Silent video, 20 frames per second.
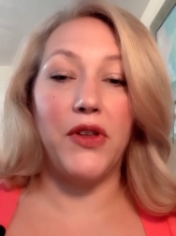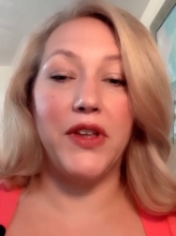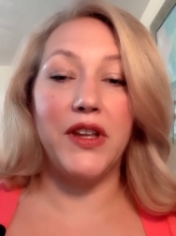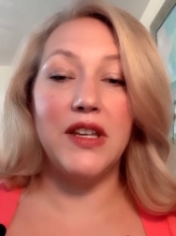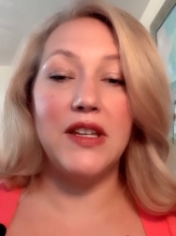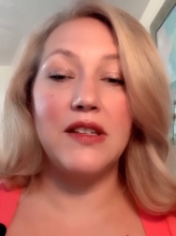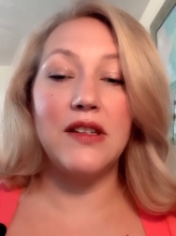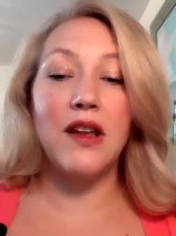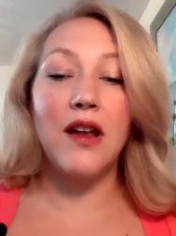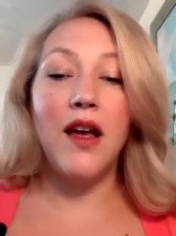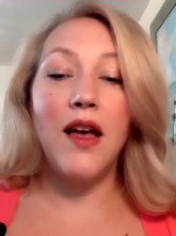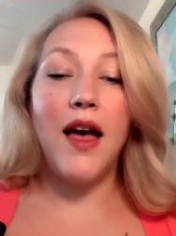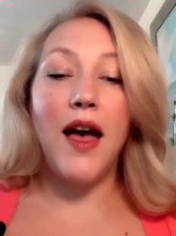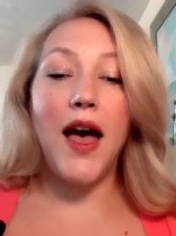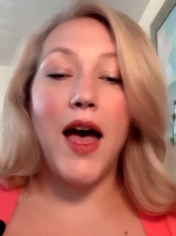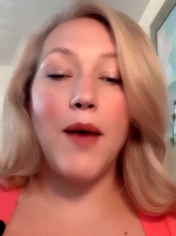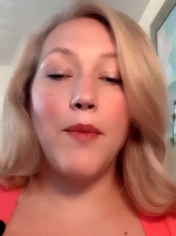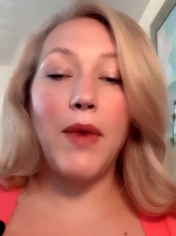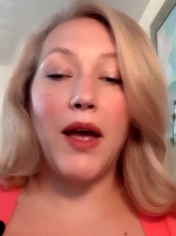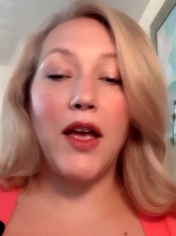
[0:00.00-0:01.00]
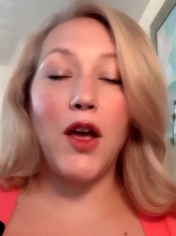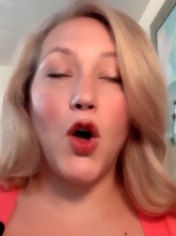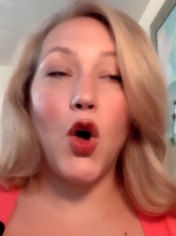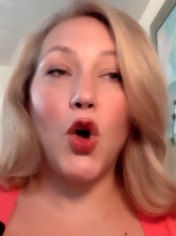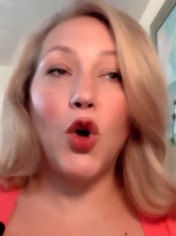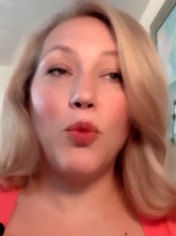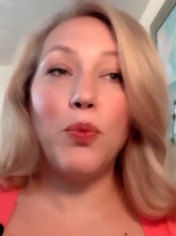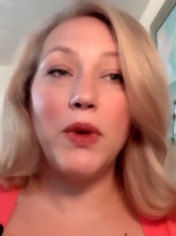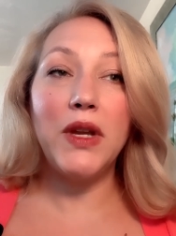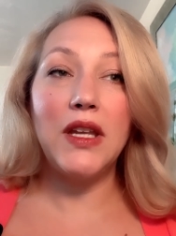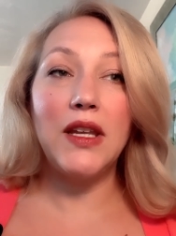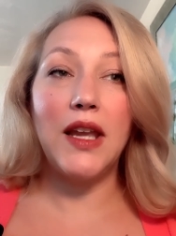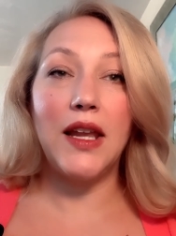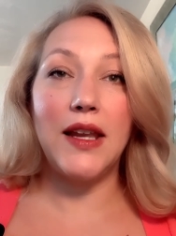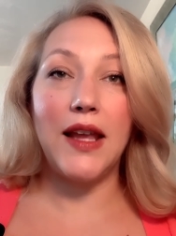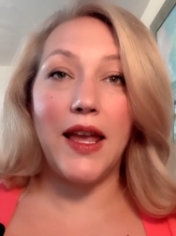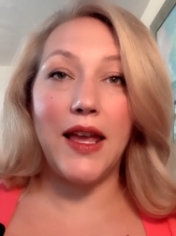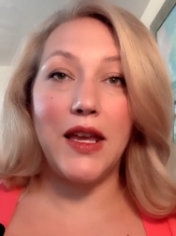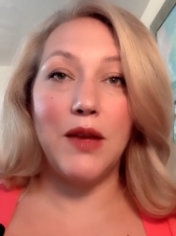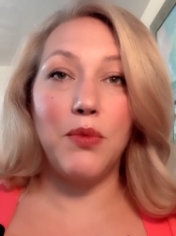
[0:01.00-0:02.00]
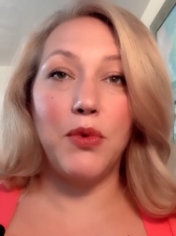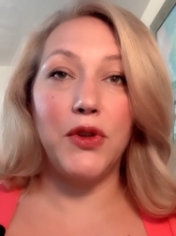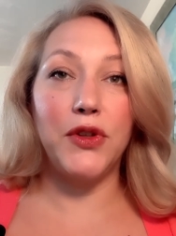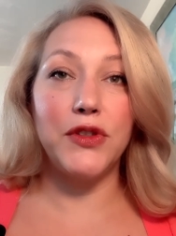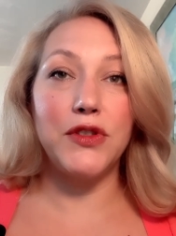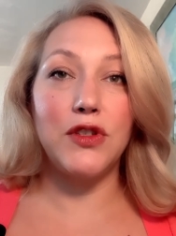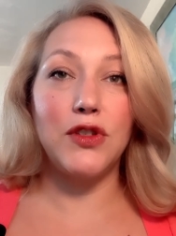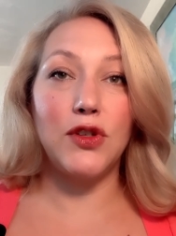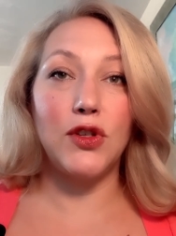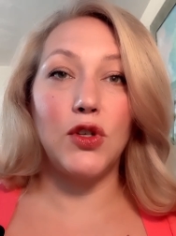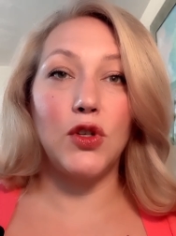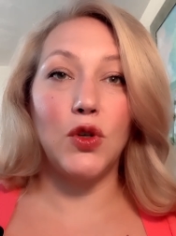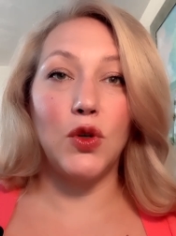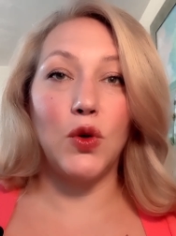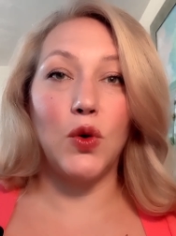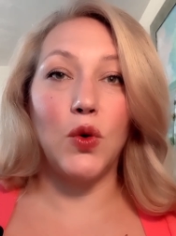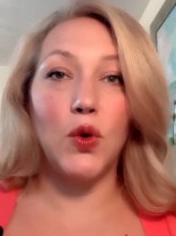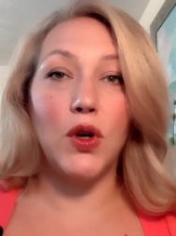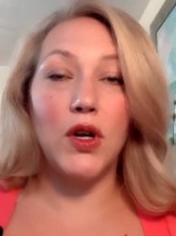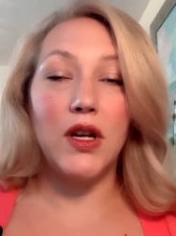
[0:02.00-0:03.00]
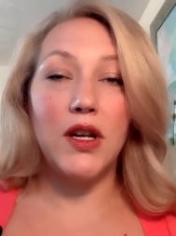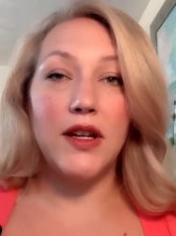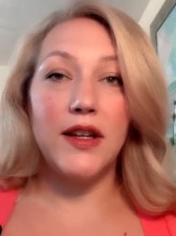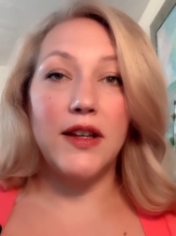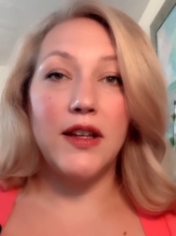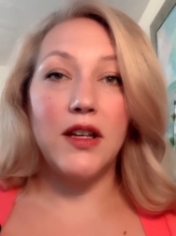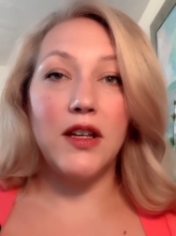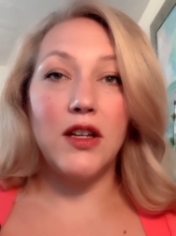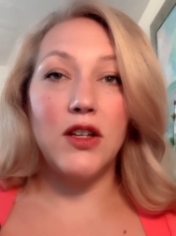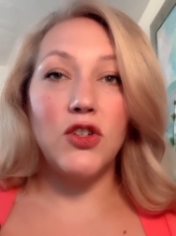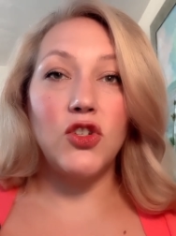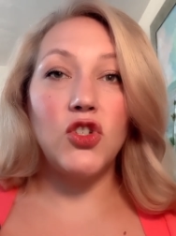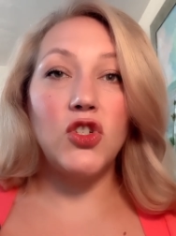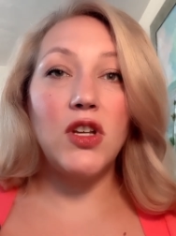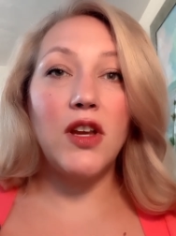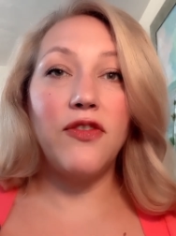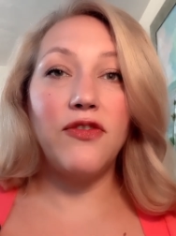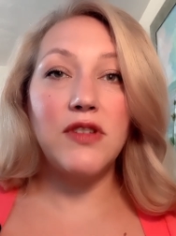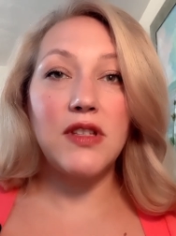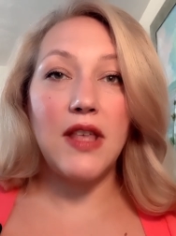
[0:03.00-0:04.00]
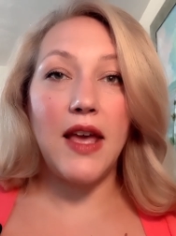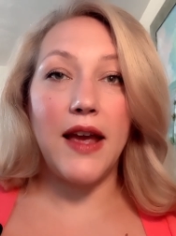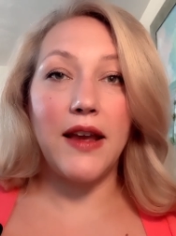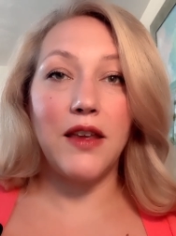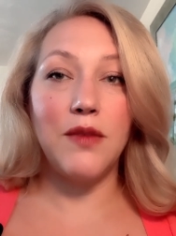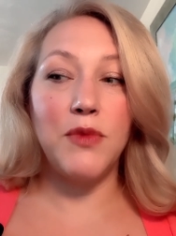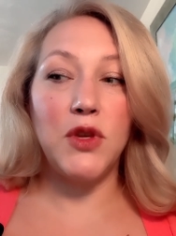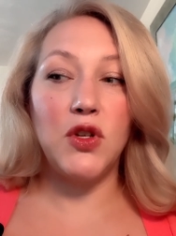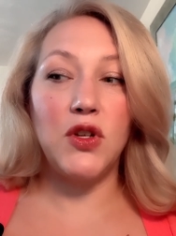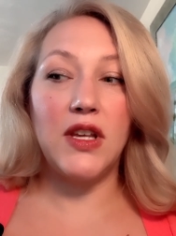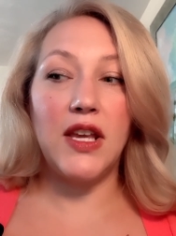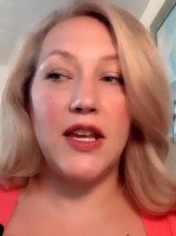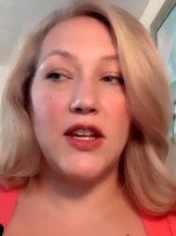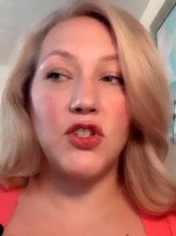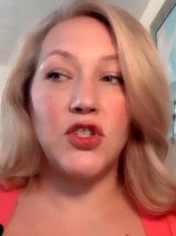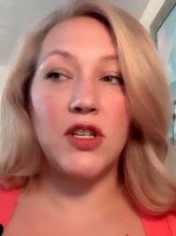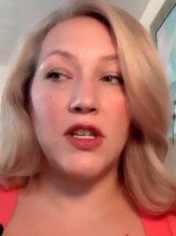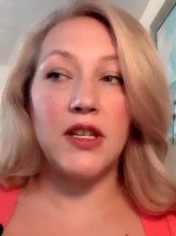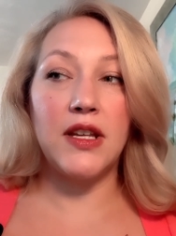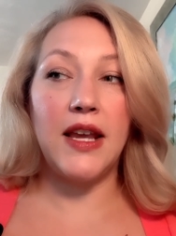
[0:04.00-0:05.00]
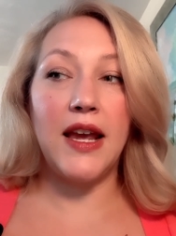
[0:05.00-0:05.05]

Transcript: And it, Am I open and able to shift that communication?